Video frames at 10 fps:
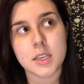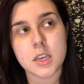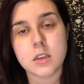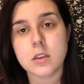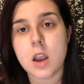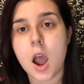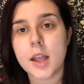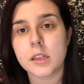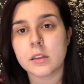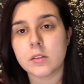
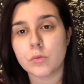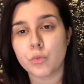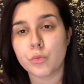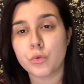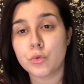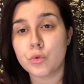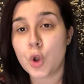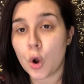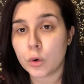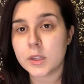not
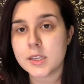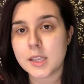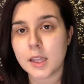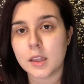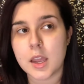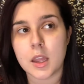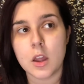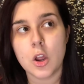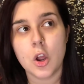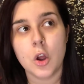totally said
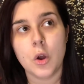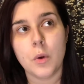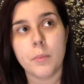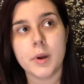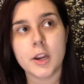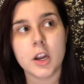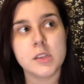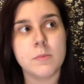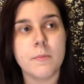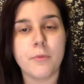like put your
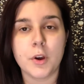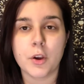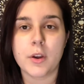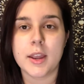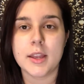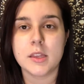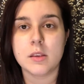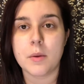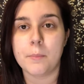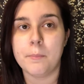husband before your
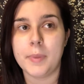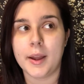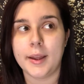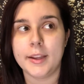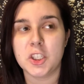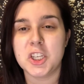kids, but